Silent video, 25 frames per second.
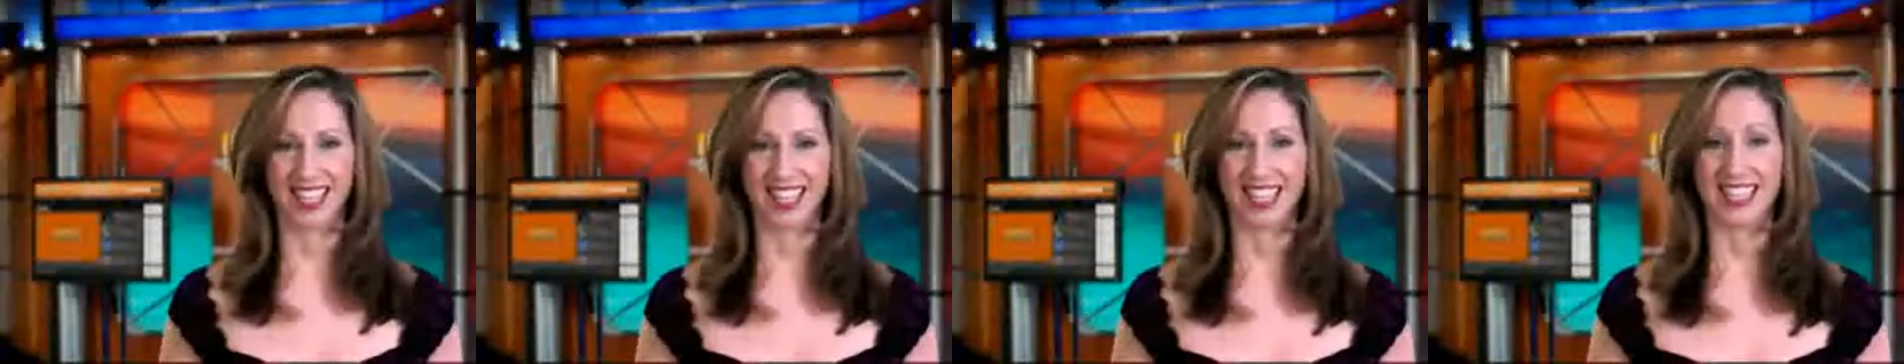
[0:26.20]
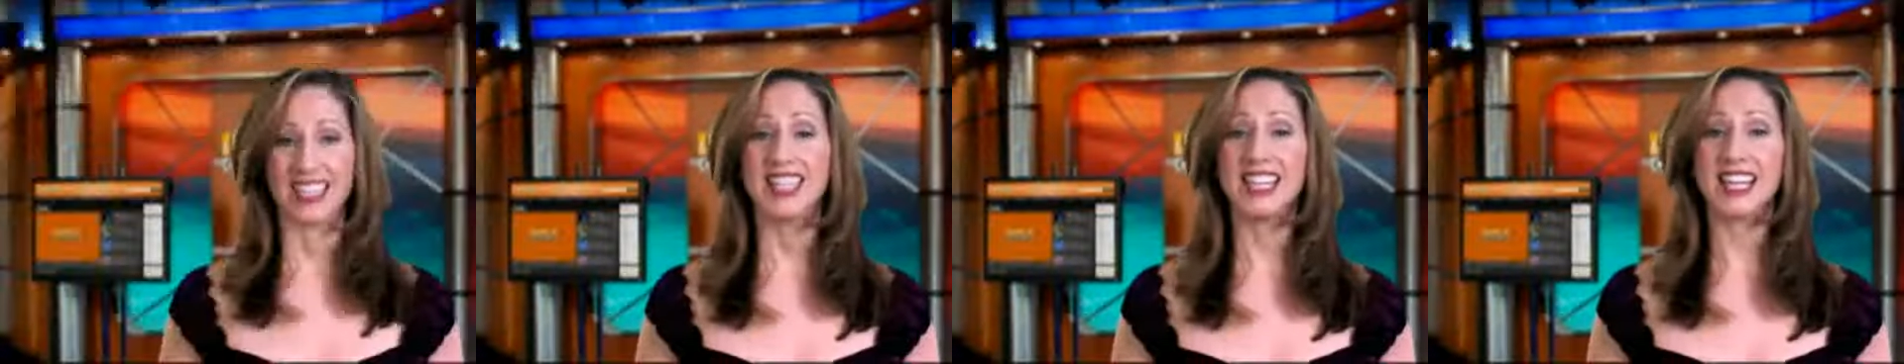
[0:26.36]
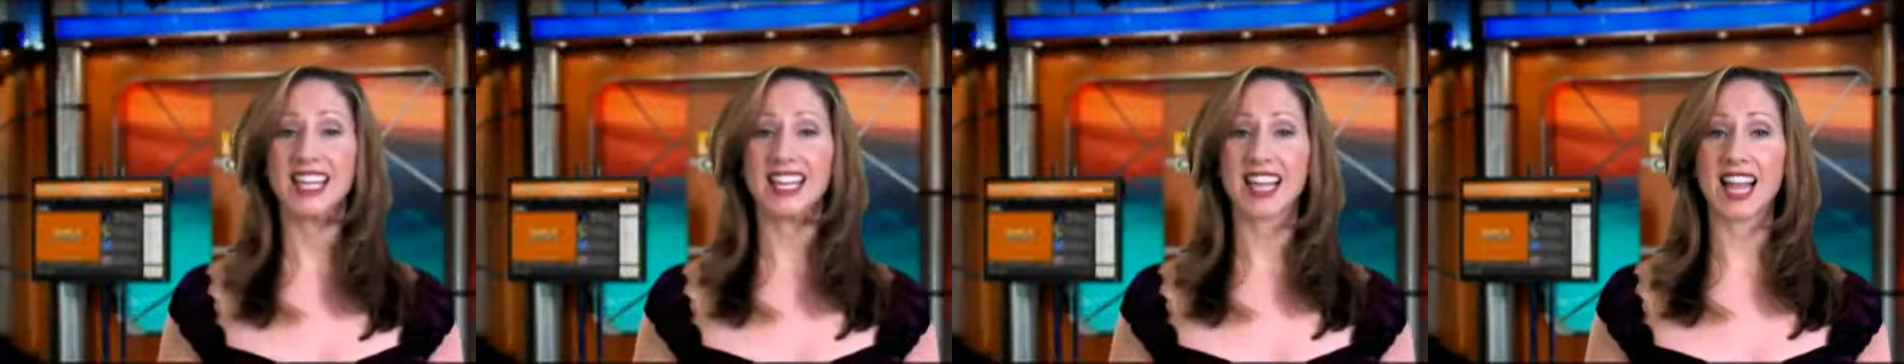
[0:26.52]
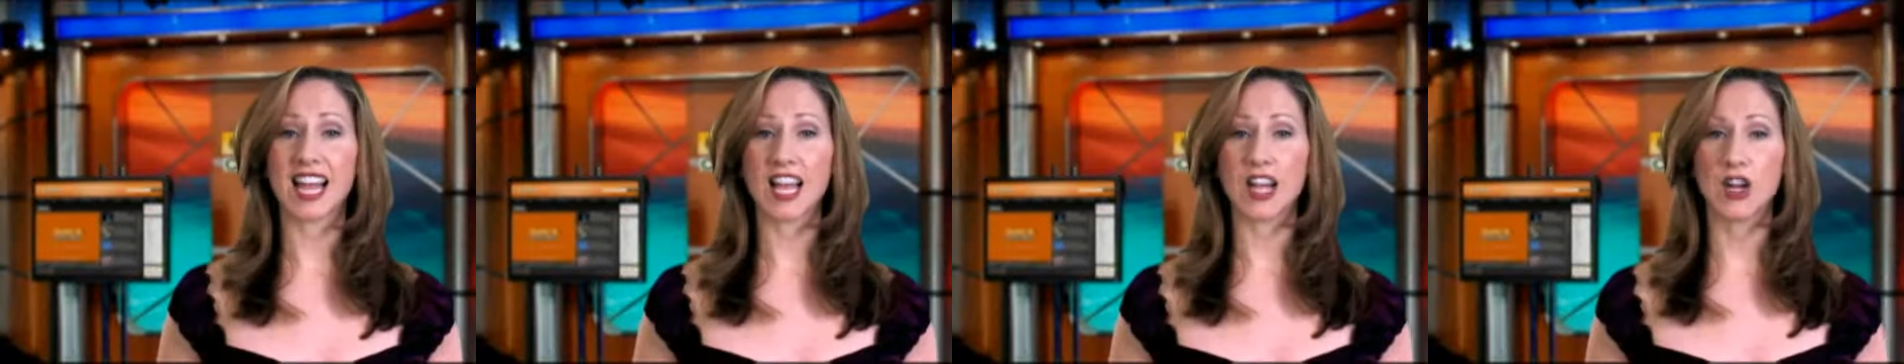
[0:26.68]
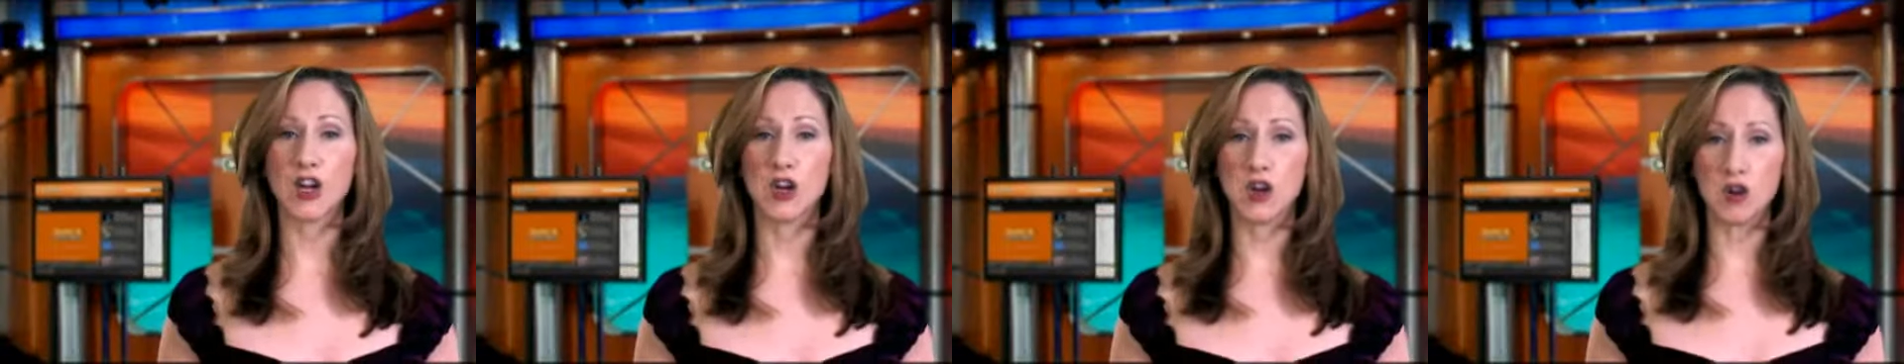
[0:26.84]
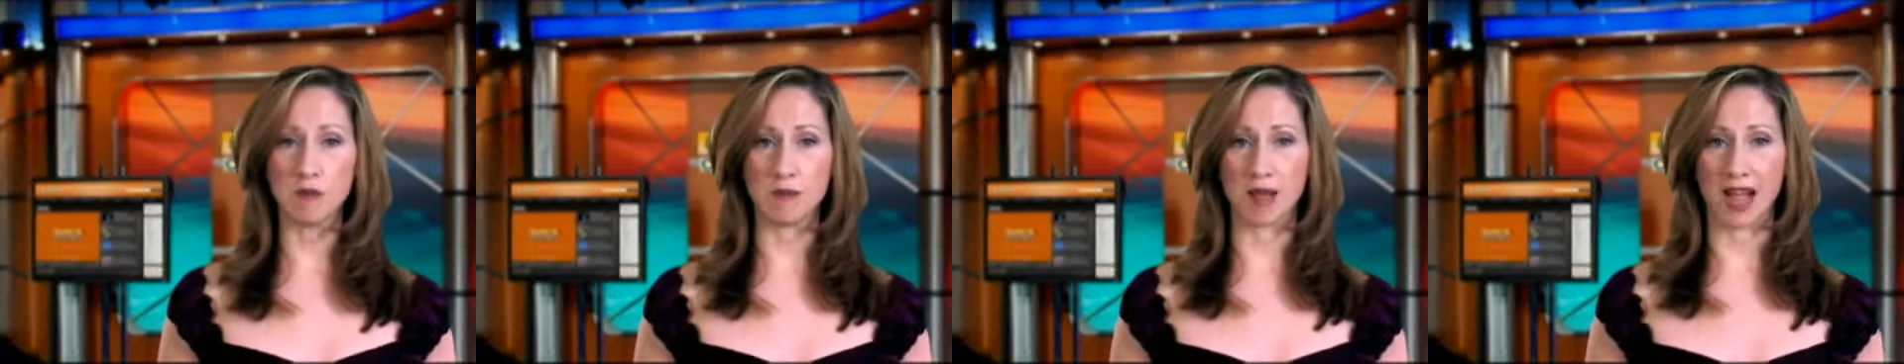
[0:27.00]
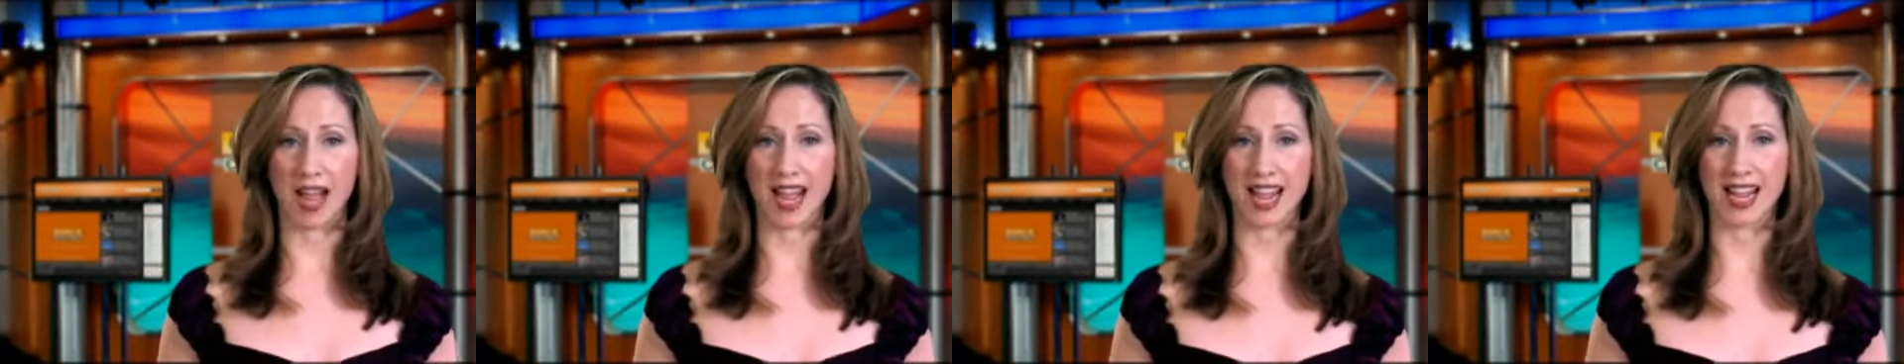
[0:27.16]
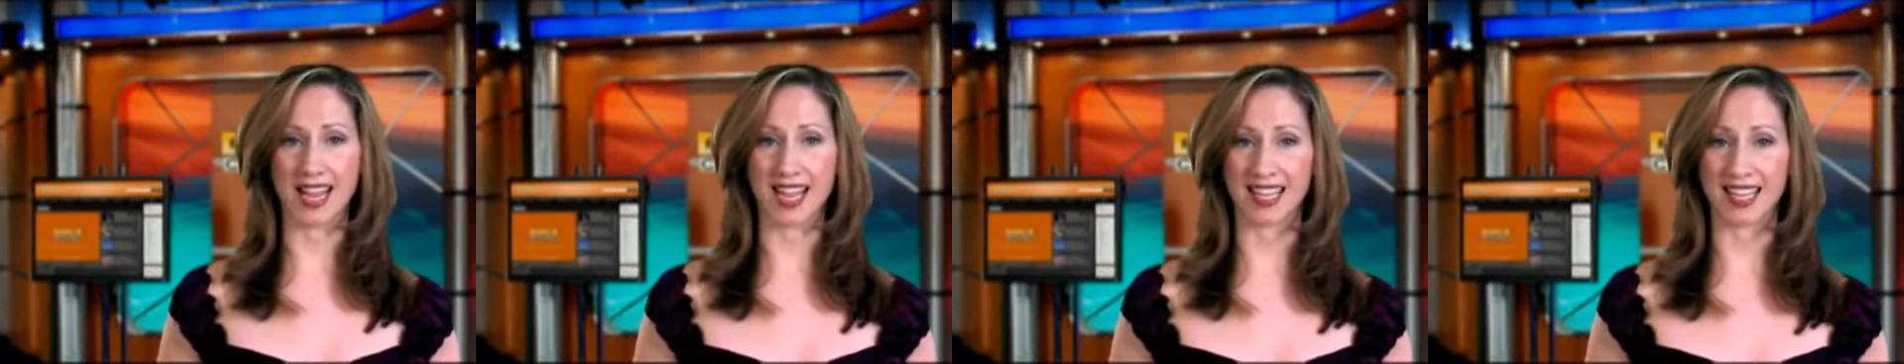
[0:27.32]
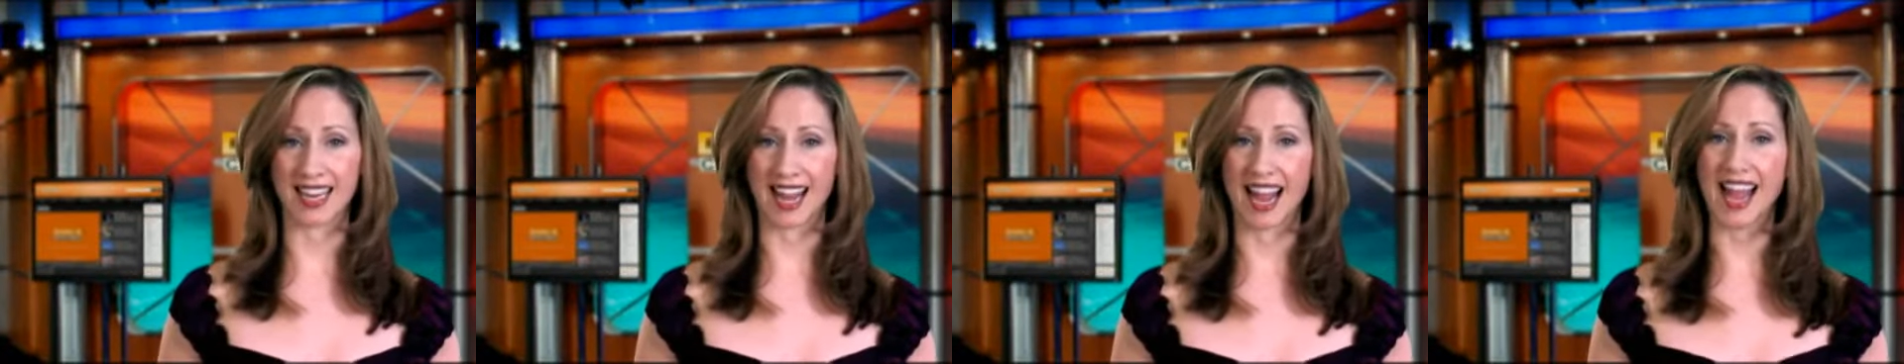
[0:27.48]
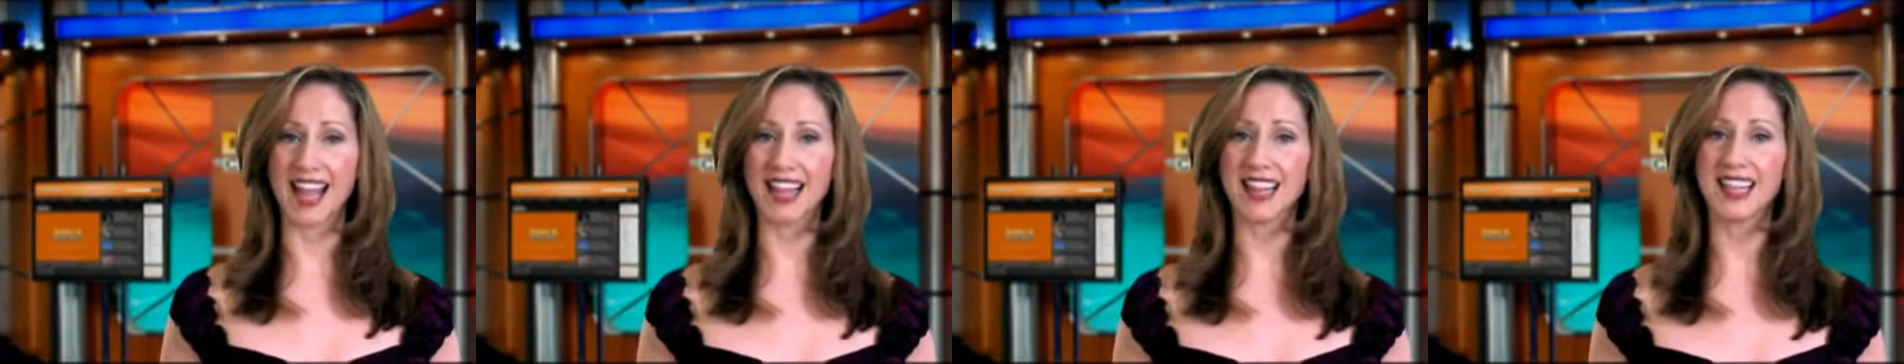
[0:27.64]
Nikolaj Hübbe, an